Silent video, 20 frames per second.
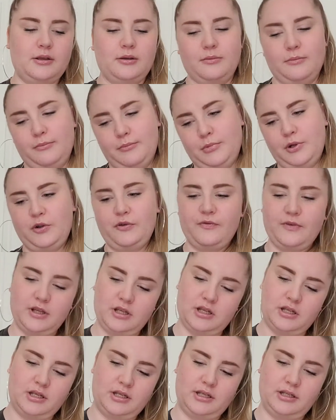move
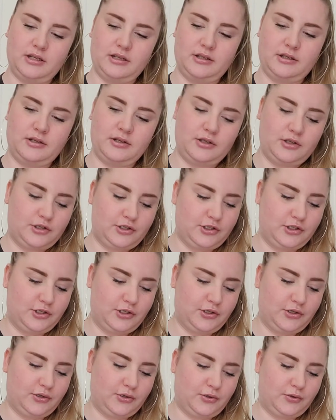on
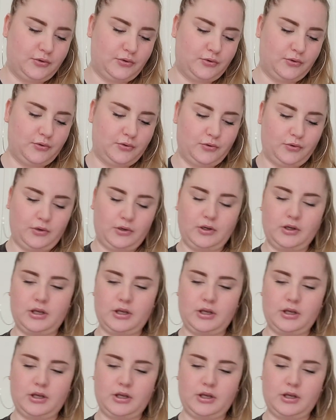to